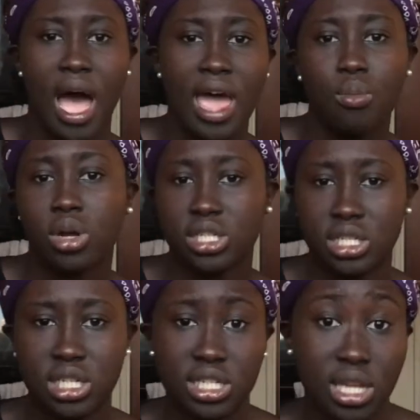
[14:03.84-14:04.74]
I
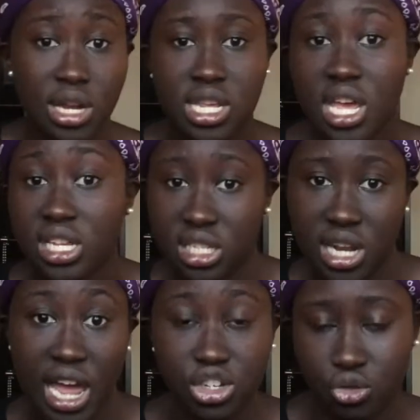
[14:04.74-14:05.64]
wanted to study
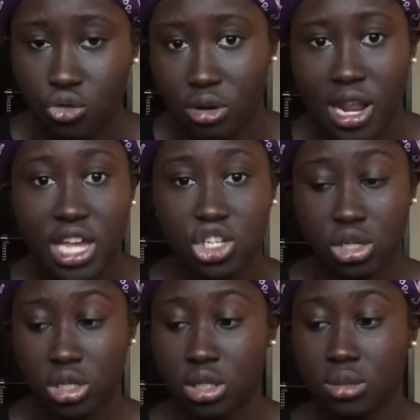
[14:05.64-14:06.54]
international
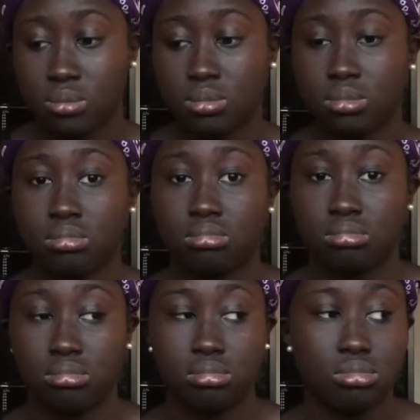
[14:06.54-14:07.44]
relations.
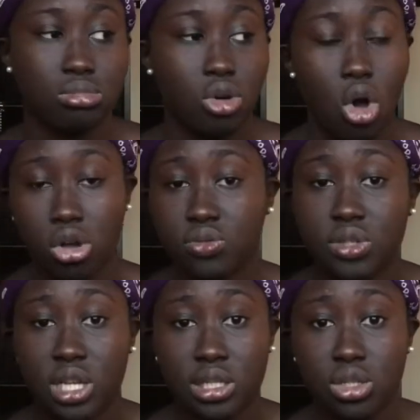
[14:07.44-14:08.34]

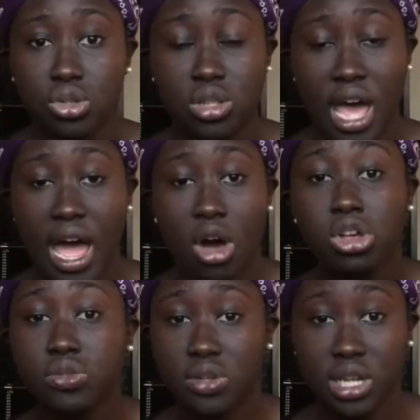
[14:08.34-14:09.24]
Oxford doesn't do that.
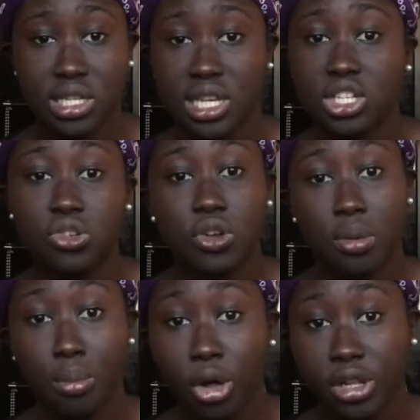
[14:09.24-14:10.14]
Oxford does history
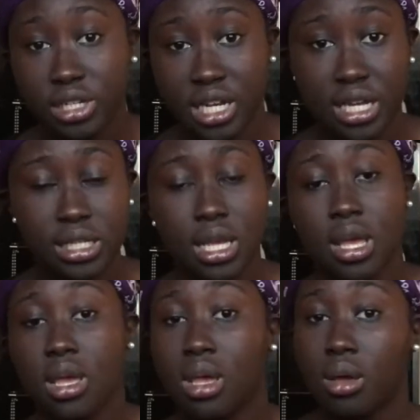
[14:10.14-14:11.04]
and politics,
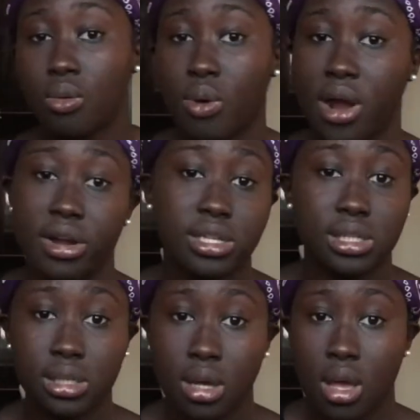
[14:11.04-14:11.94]

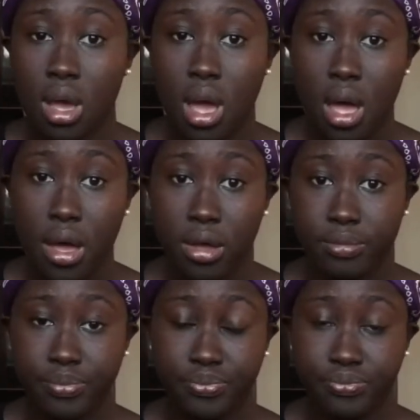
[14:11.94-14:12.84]
whereas
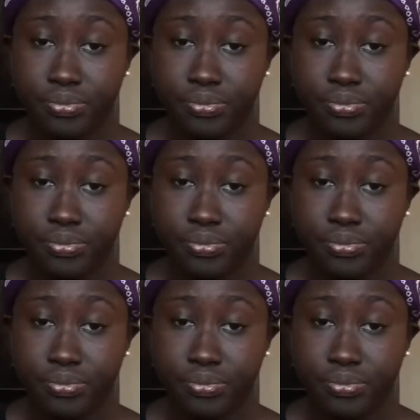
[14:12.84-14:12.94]
um,